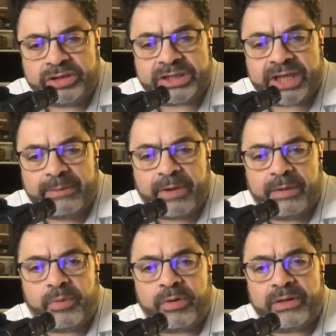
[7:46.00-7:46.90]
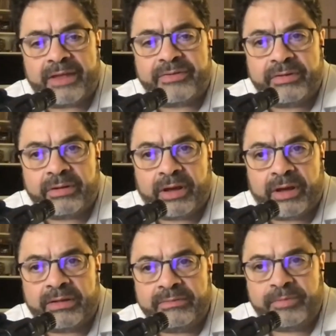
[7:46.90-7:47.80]
just came on board last
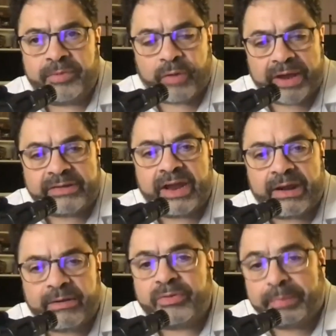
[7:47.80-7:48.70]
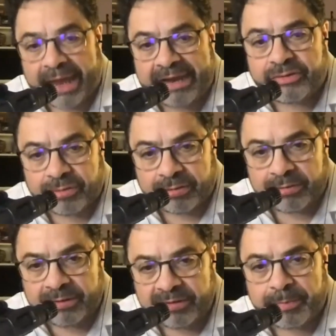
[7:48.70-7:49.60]
year. The great Terrence Blanchard
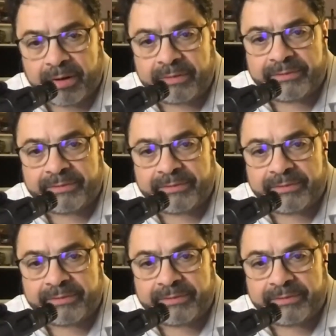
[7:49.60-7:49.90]
is part of